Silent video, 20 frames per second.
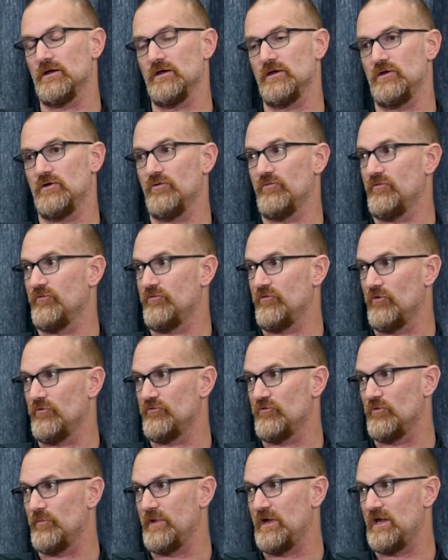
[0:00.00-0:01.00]
use of
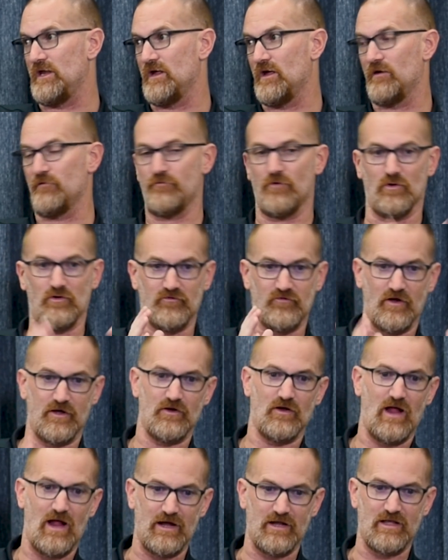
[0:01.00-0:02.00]
social media, focus on
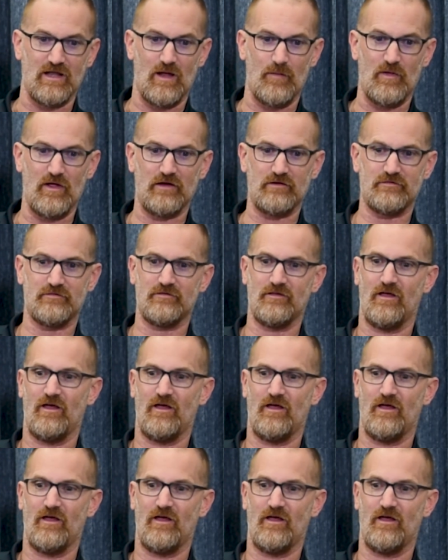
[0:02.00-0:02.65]
your academics.